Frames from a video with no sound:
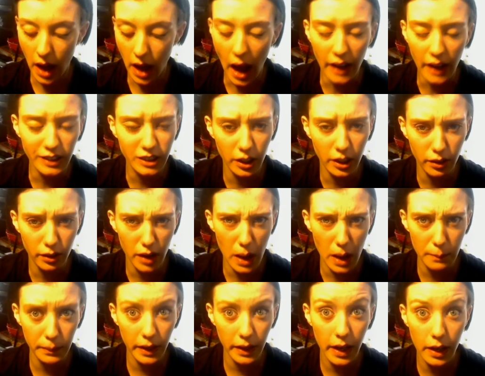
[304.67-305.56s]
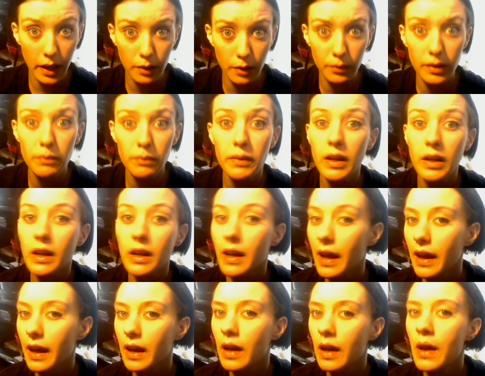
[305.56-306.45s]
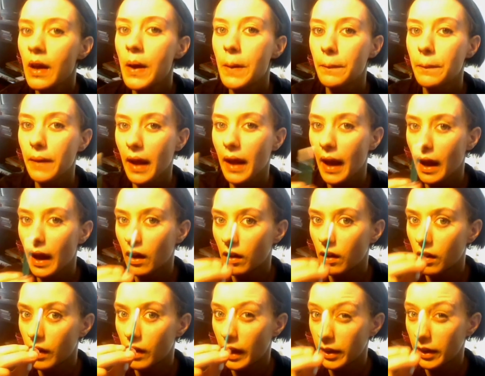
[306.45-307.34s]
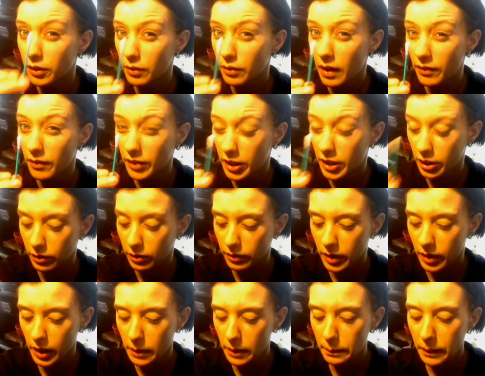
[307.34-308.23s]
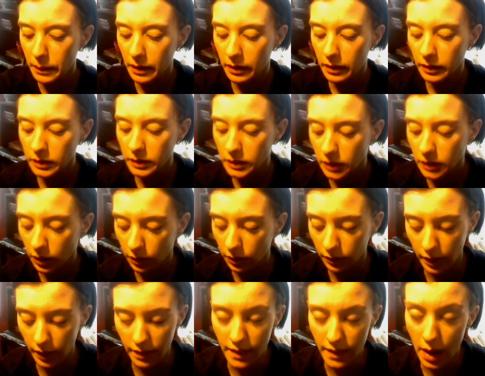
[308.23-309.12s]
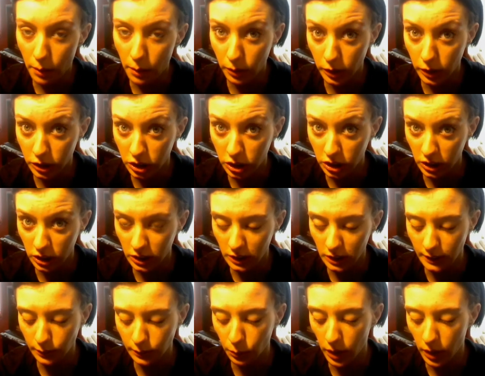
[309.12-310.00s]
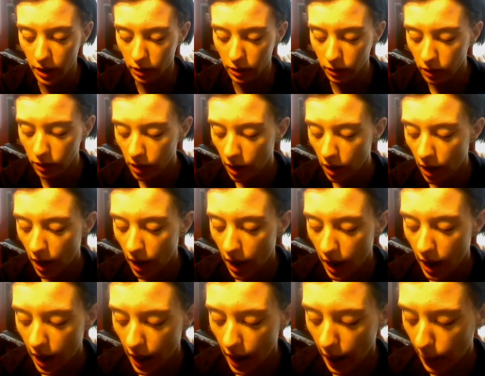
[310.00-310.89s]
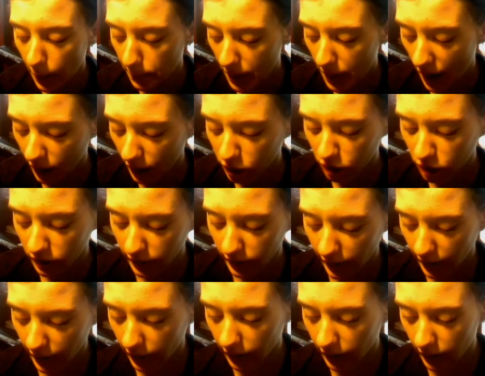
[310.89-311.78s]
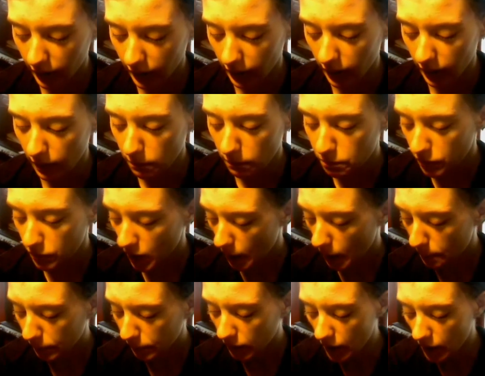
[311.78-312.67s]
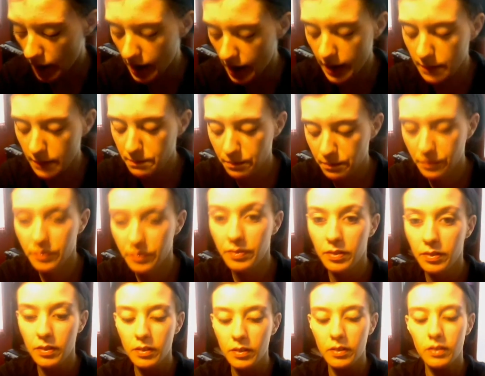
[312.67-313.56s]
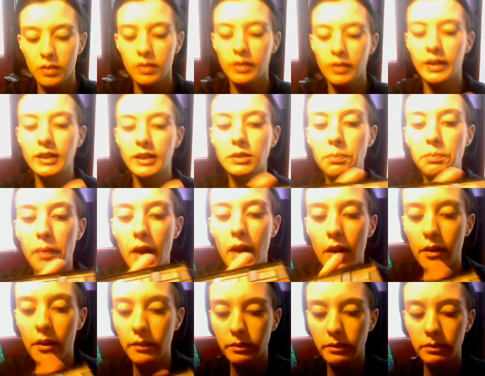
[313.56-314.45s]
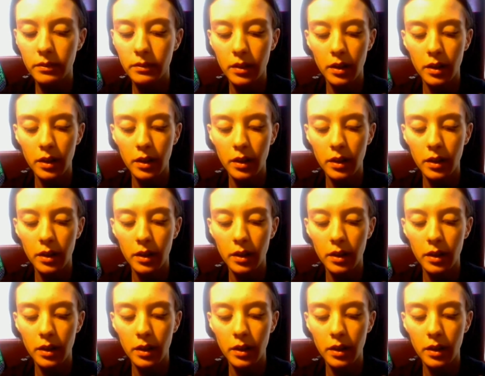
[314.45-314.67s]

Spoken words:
eyeshadow applicator with me today, but I do have a Q-tip, so, and that works just as well. And I'm actually going to apply this brown